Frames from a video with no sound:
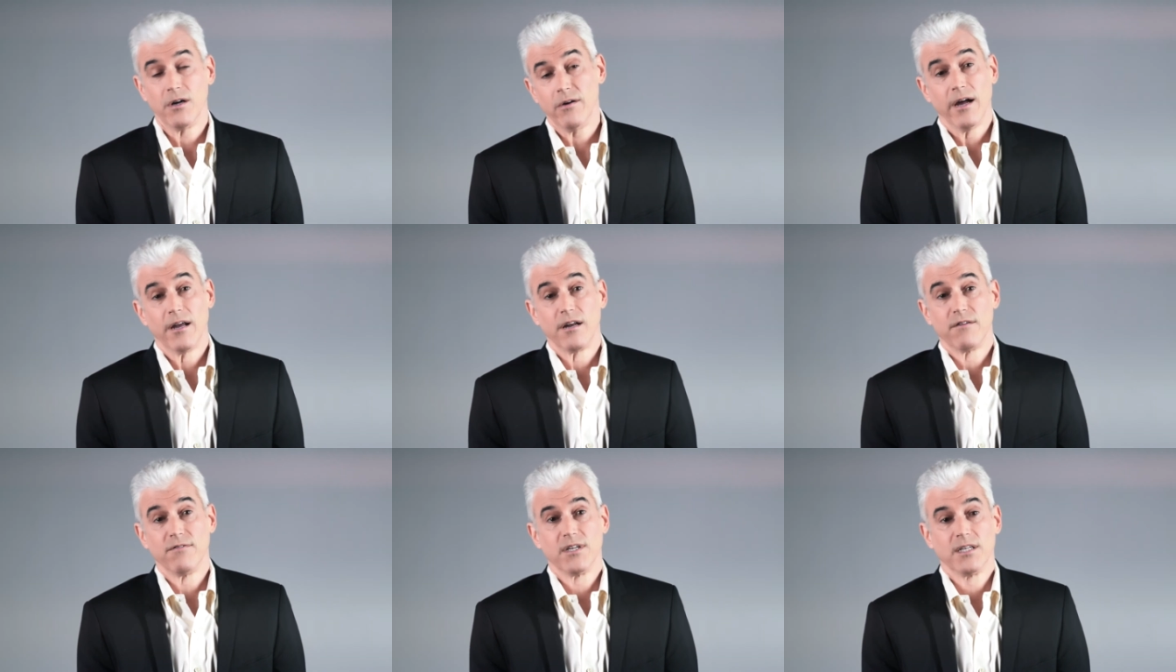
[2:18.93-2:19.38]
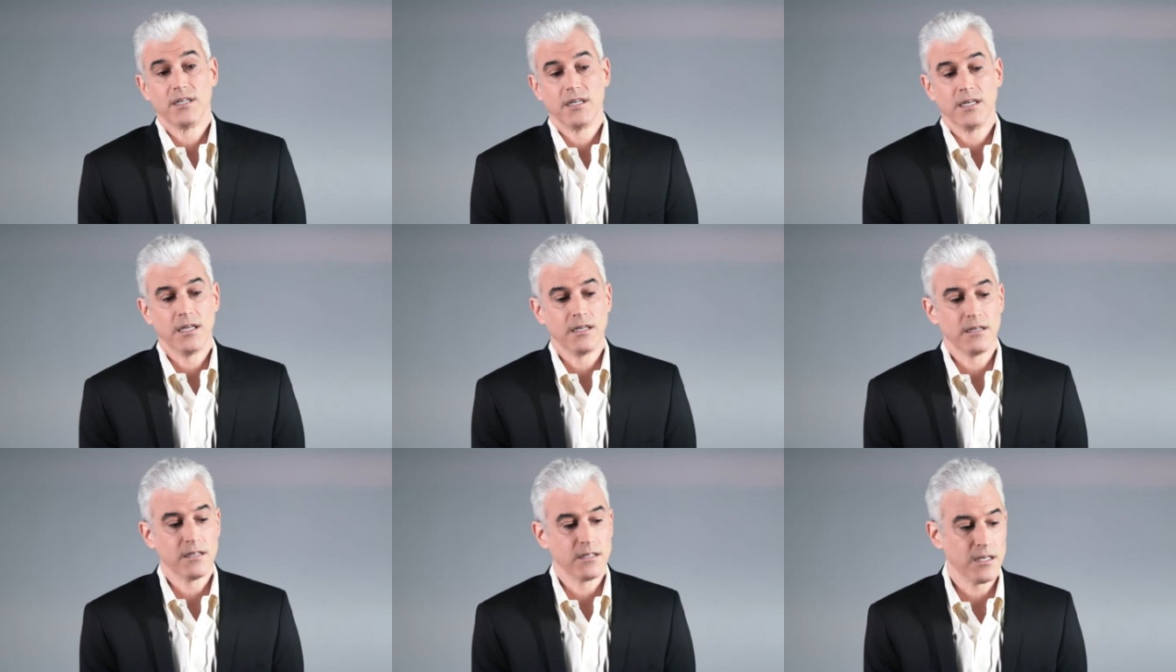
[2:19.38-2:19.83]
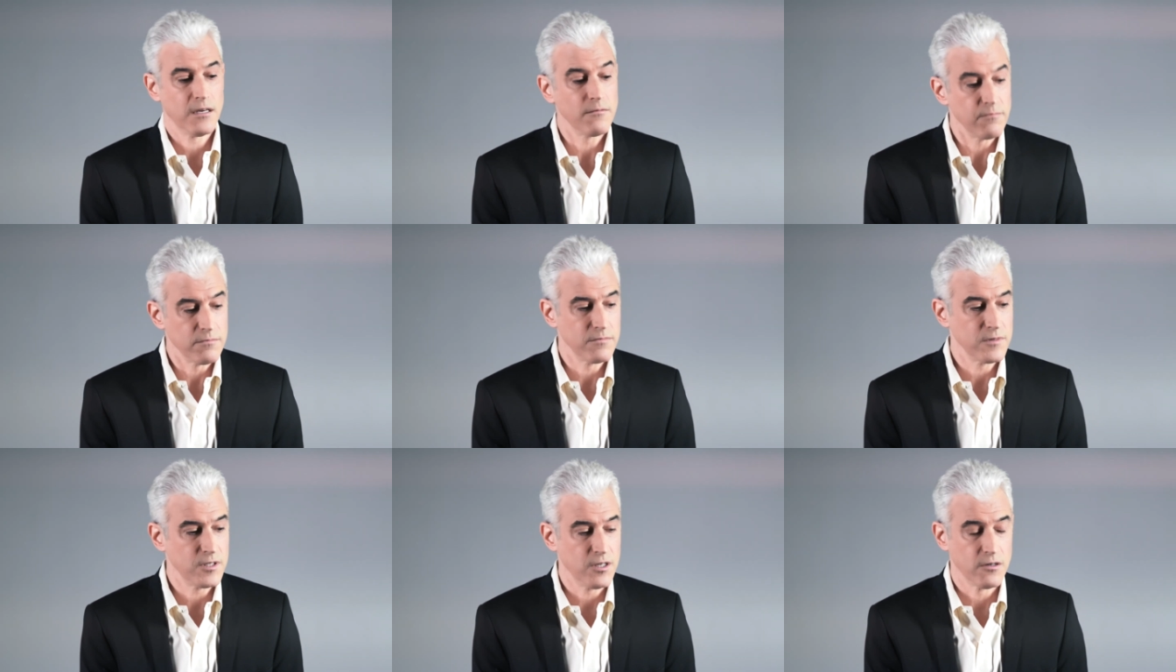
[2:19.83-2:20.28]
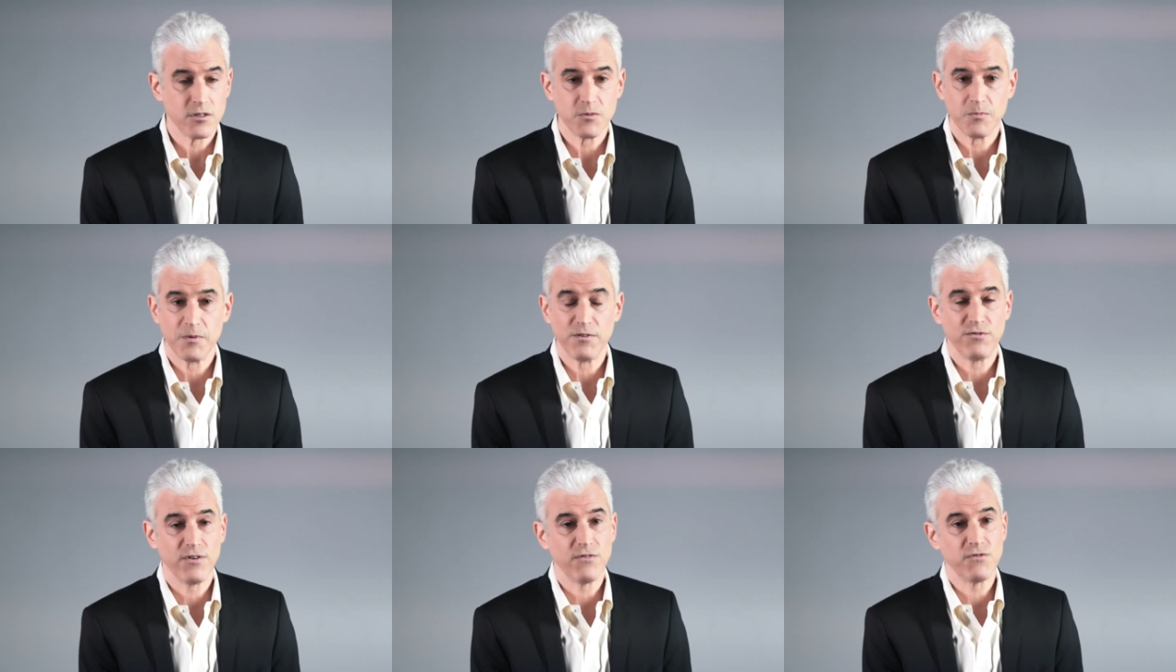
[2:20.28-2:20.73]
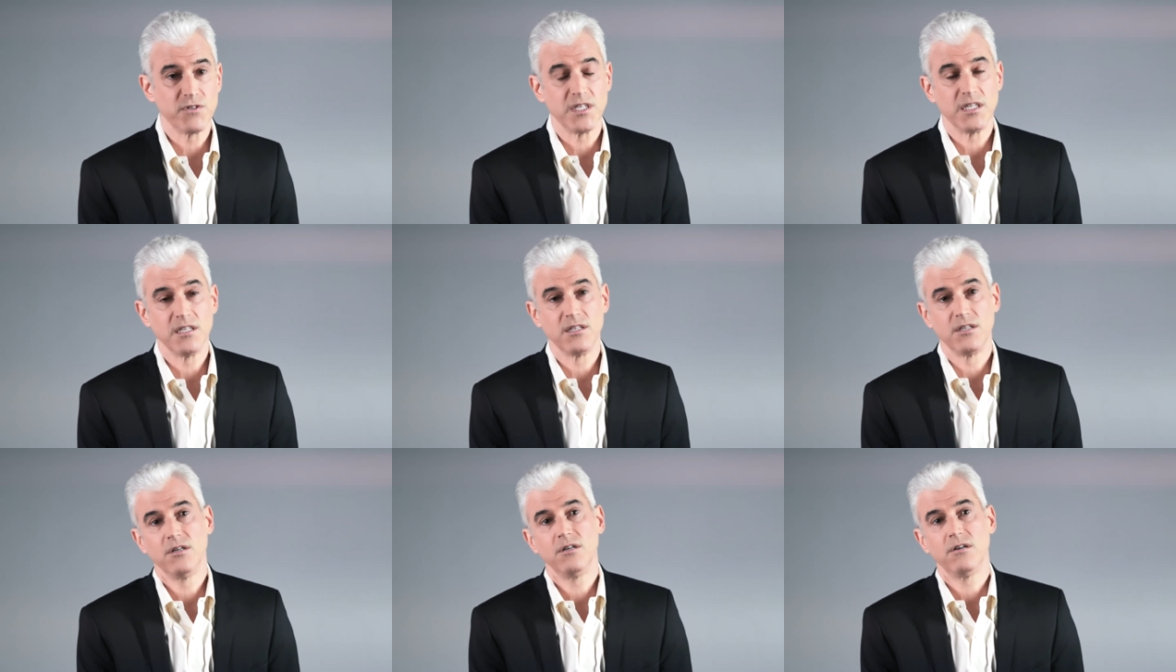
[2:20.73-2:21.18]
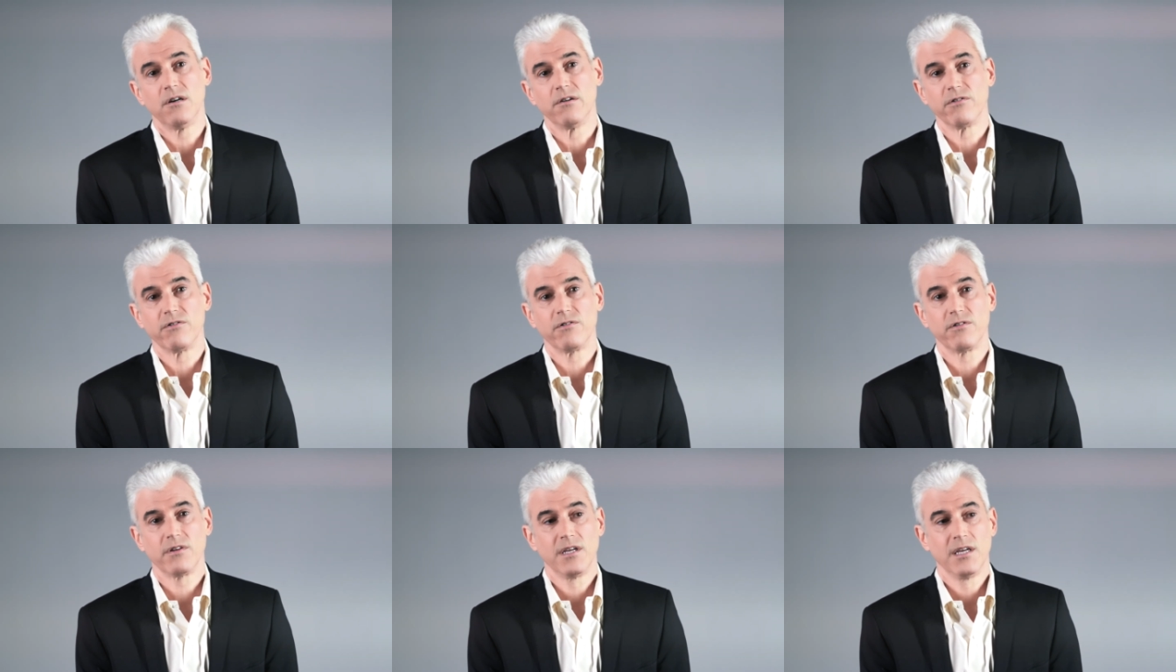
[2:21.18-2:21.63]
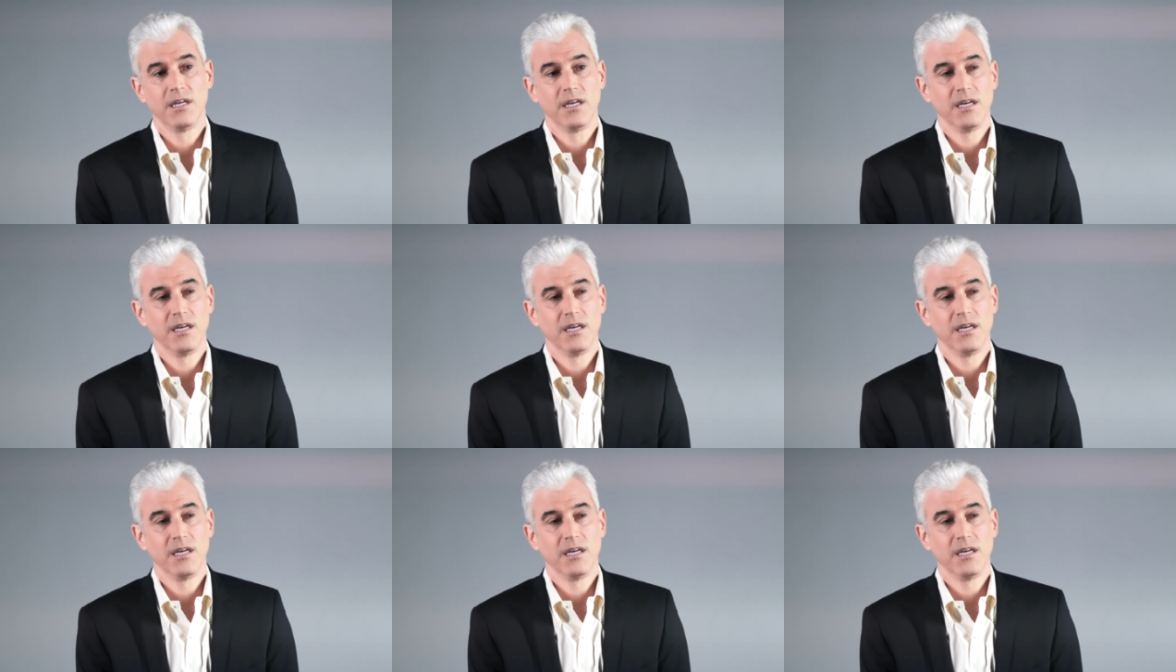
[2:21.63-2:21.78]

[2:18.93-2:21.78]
out of it. And it's been 15 years.